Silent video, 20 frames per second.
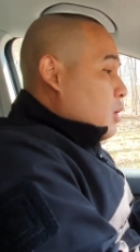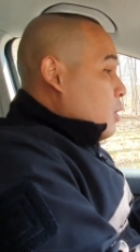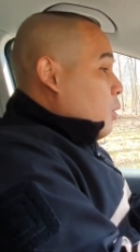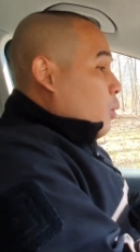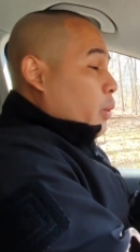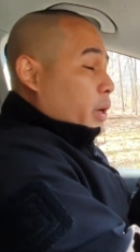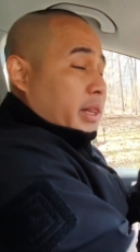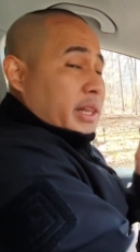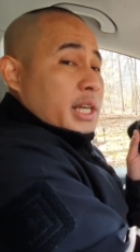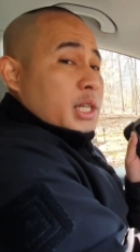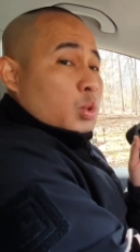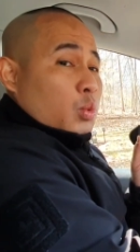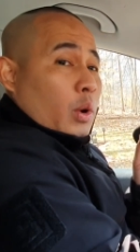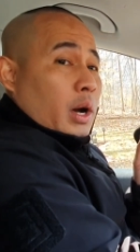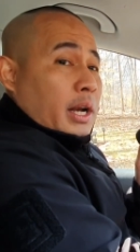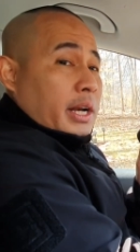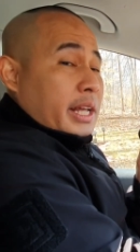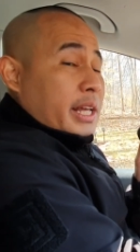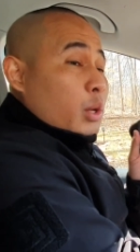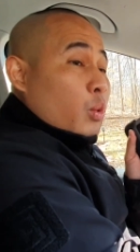With this
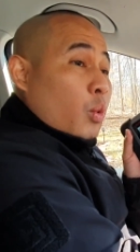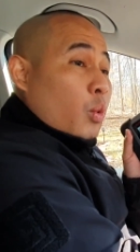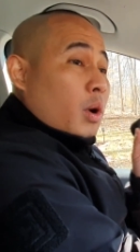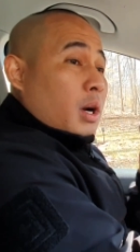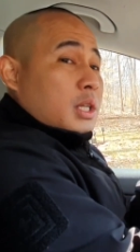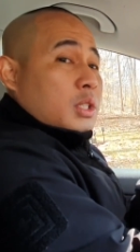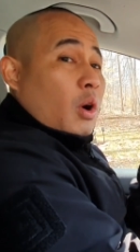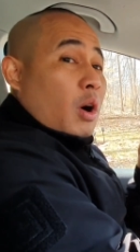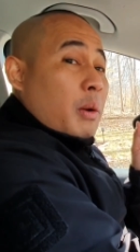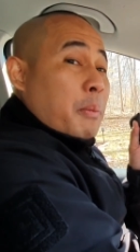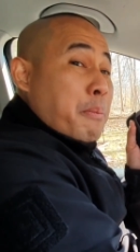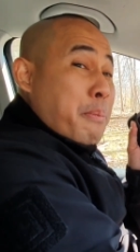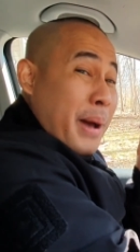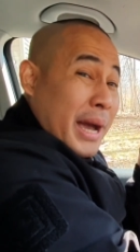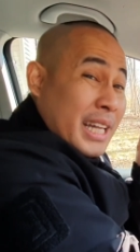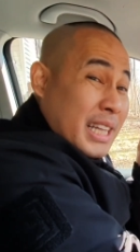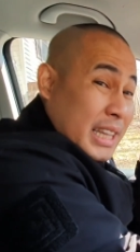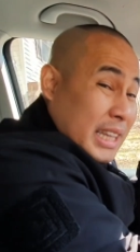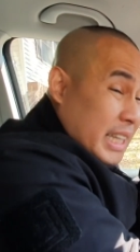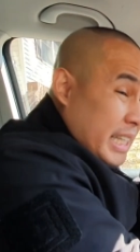one, it works on
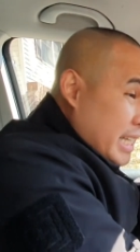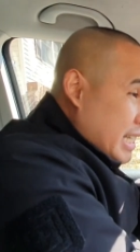Bentley,